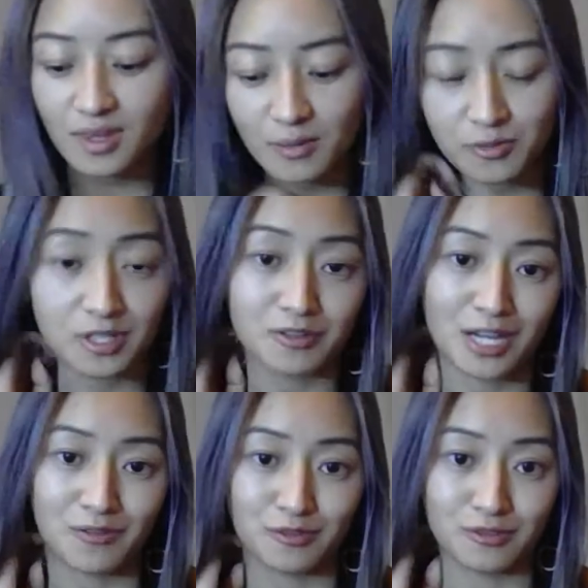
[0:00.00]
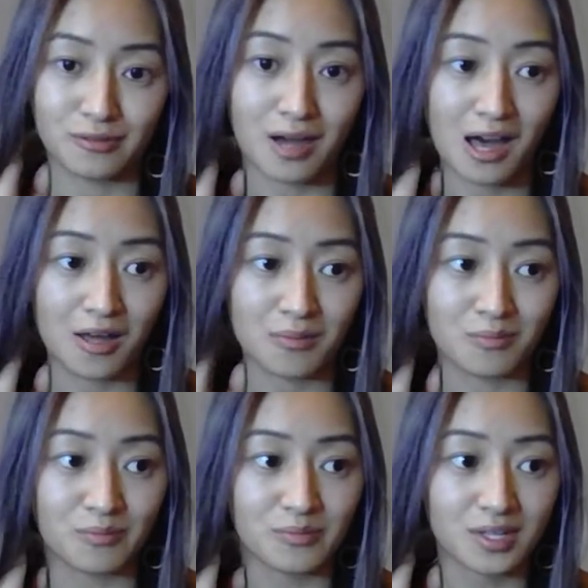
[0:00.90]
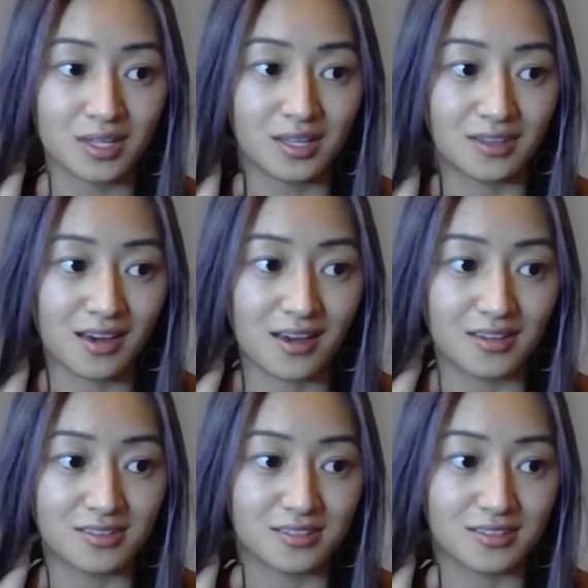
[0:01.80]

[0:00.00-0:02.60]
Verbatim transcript: I'm really grateful um, that